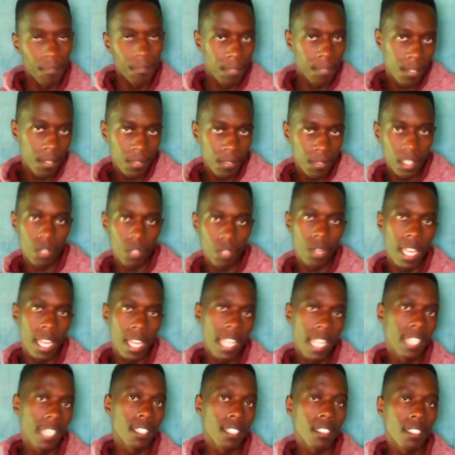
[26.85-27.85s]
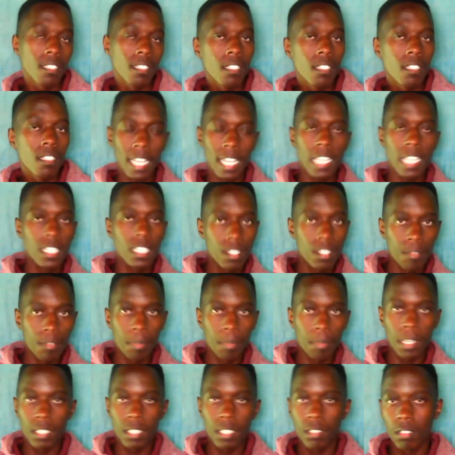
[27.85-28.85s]
50 band night shift
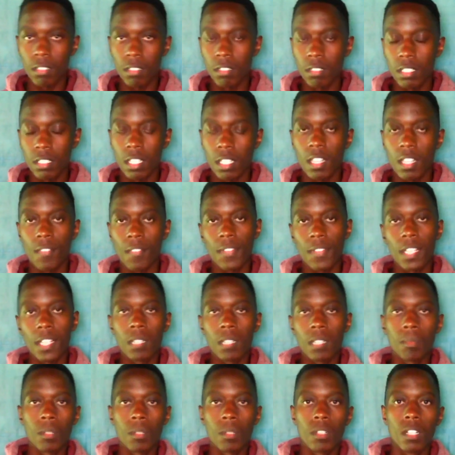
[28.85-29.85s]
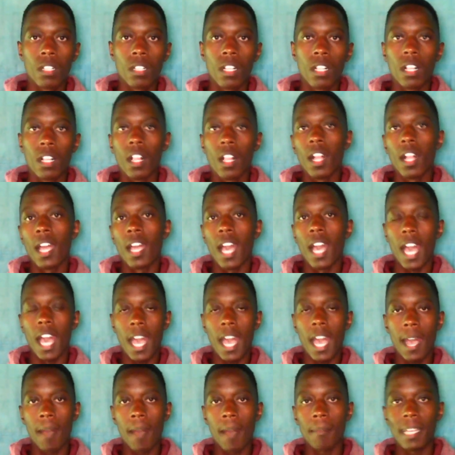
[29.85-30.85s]
bundle still available?
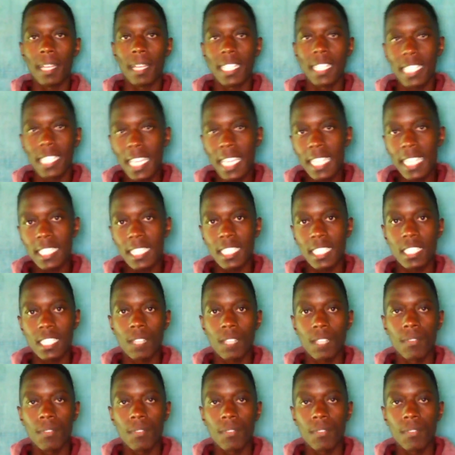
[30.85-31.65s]
And yes, it's